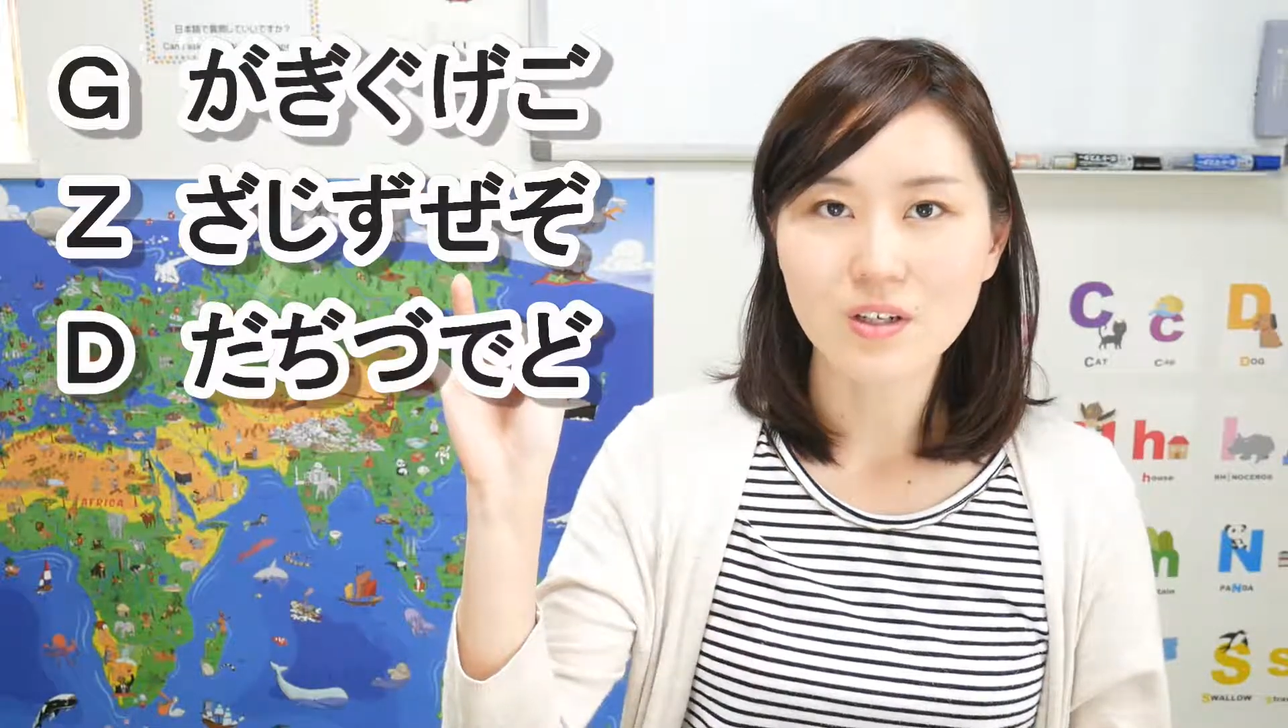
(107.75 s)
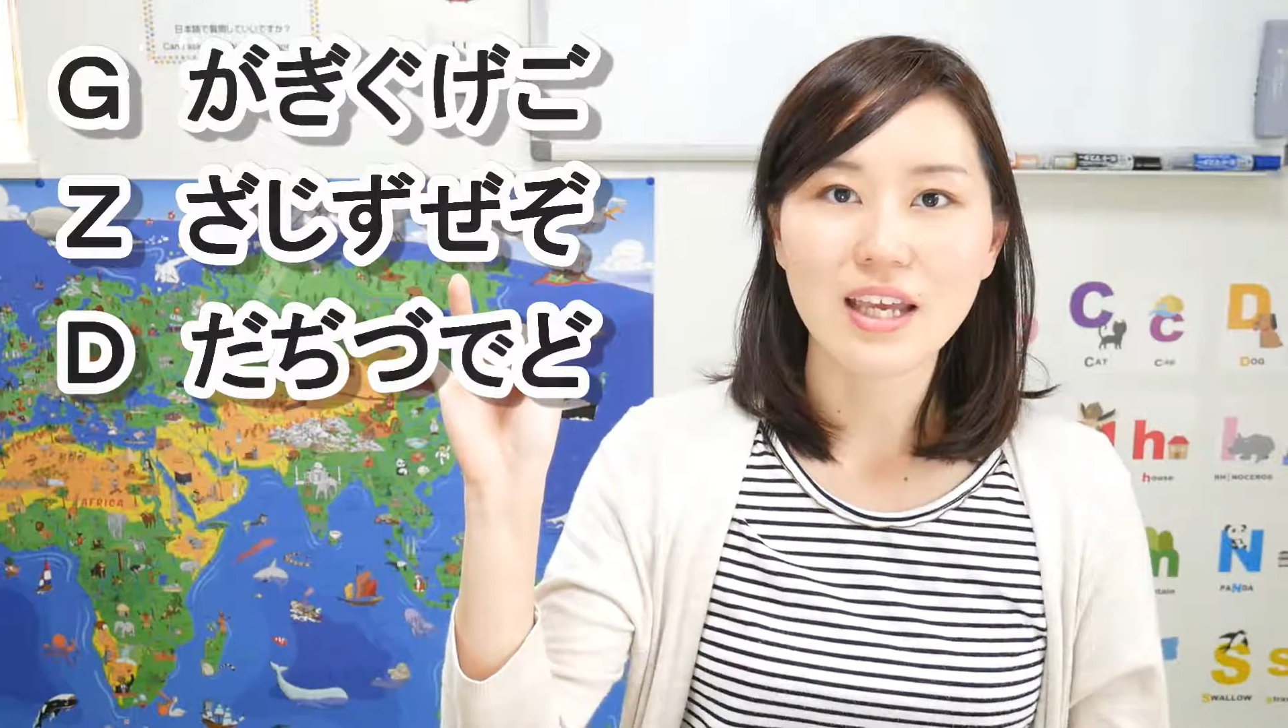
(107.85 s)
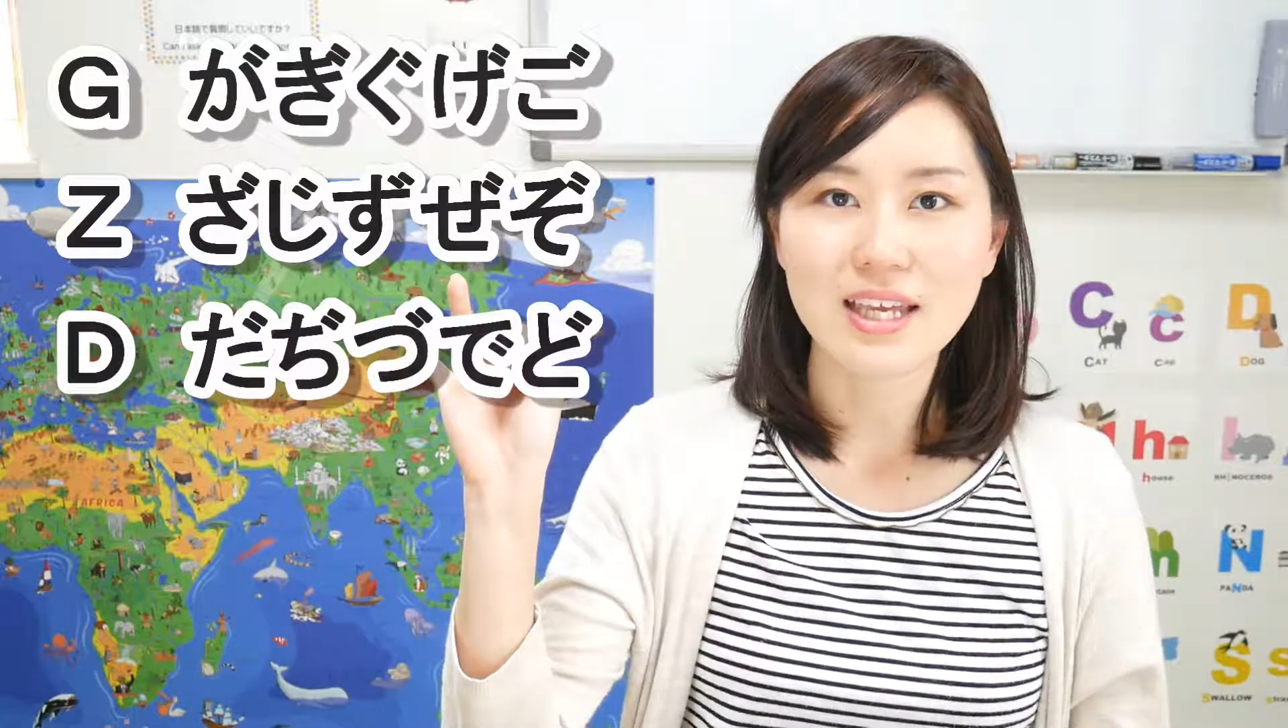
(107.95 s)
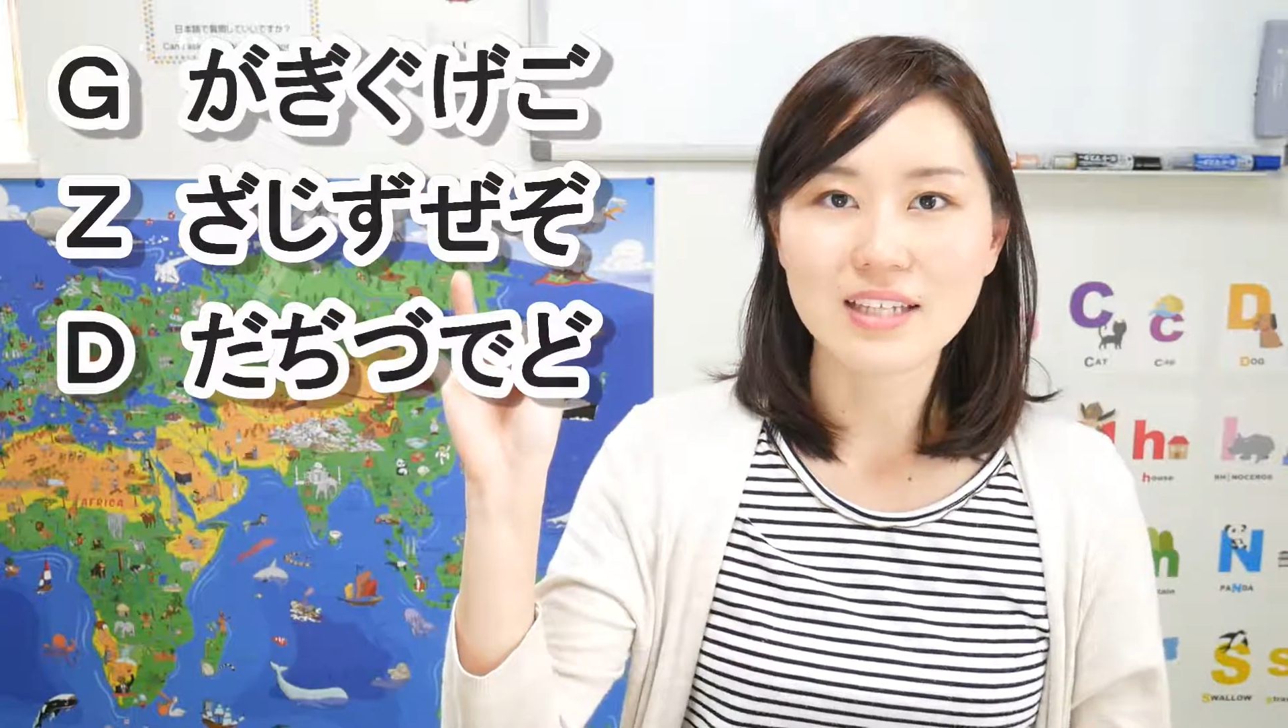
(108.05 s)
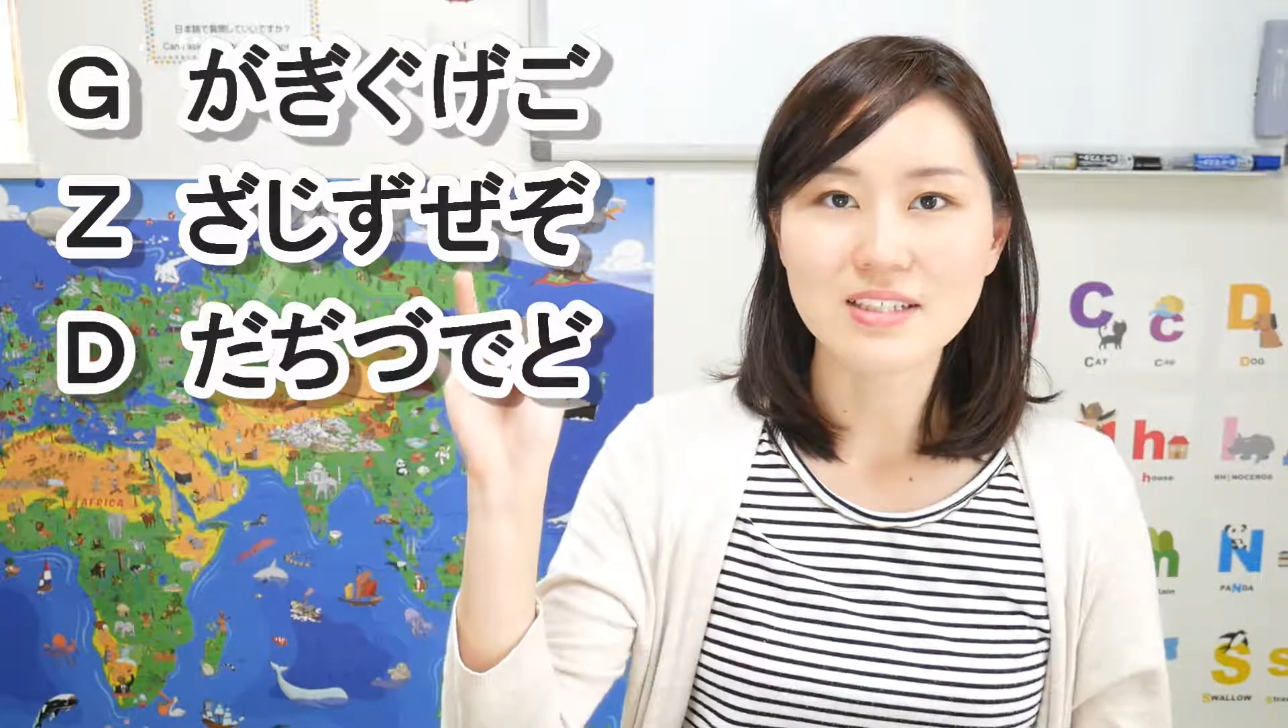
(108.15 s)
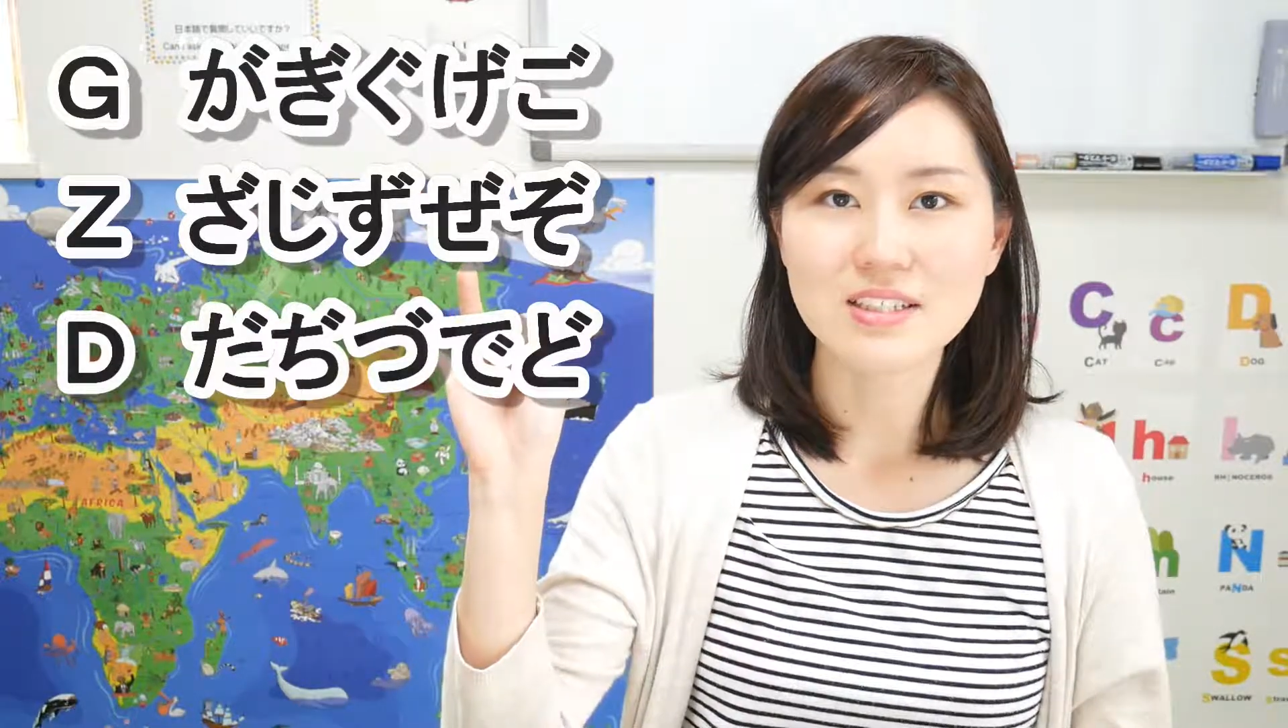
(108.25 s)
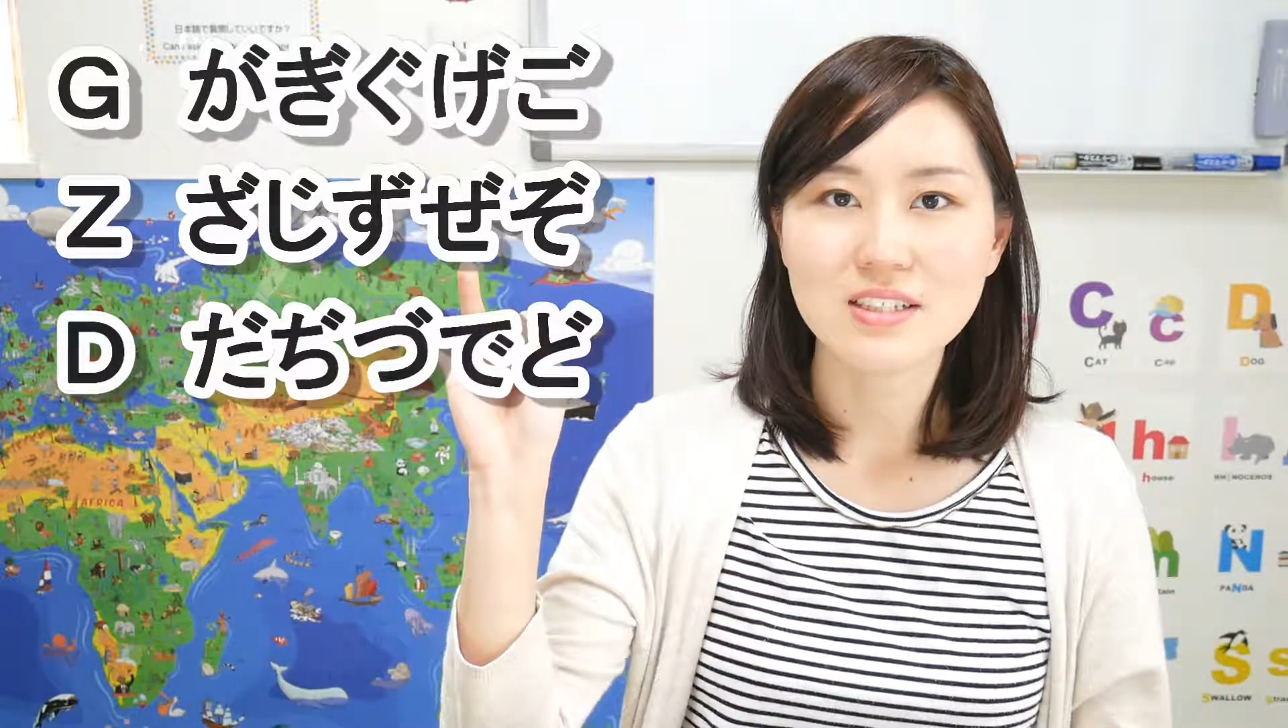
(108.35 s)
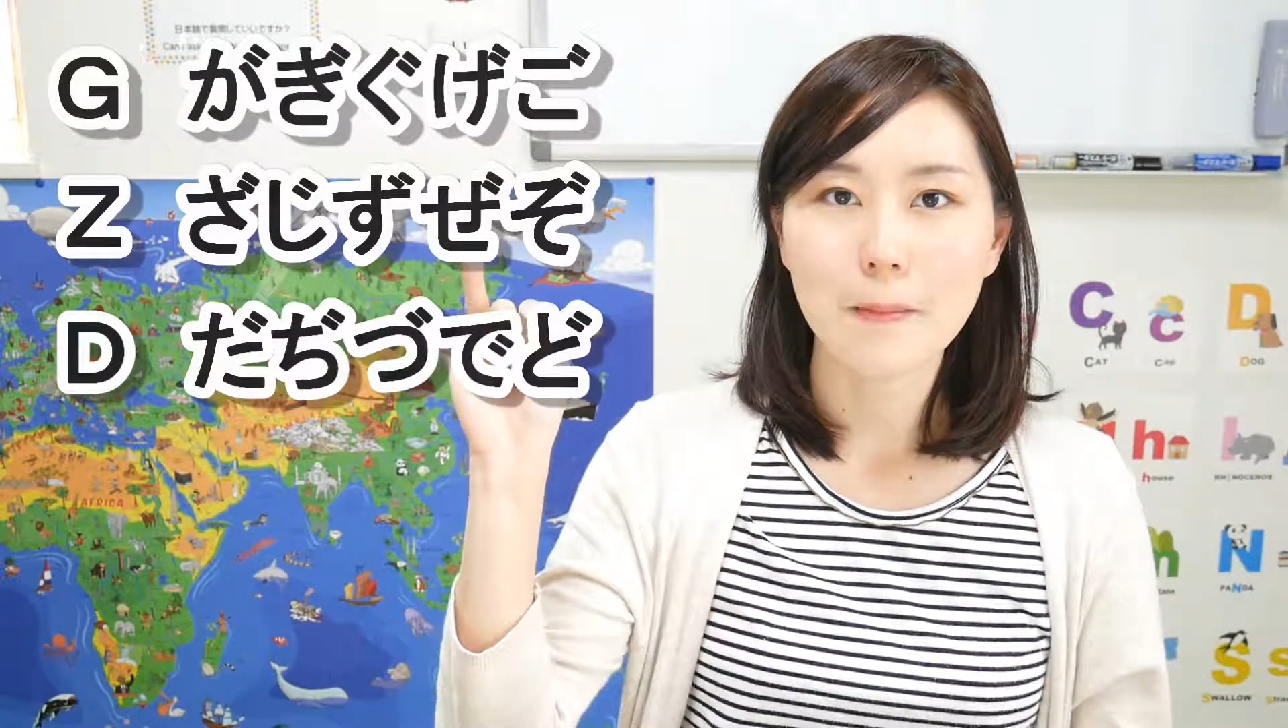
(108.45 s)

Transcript: and